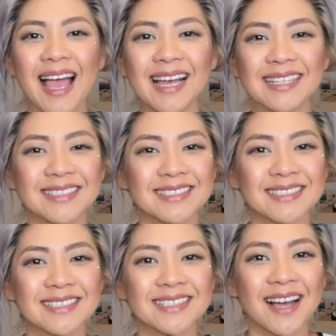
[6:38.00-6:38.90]

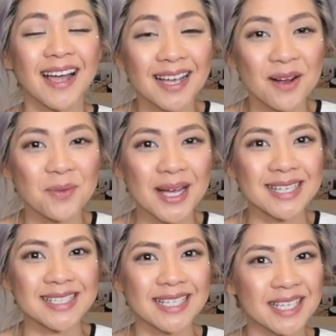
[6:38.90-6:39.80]
and I can't
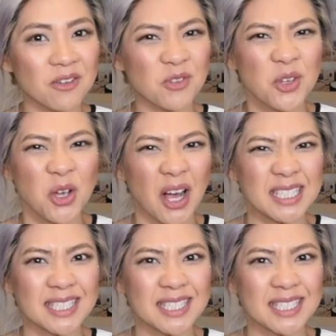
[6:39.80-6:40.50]
wait to hear if you guys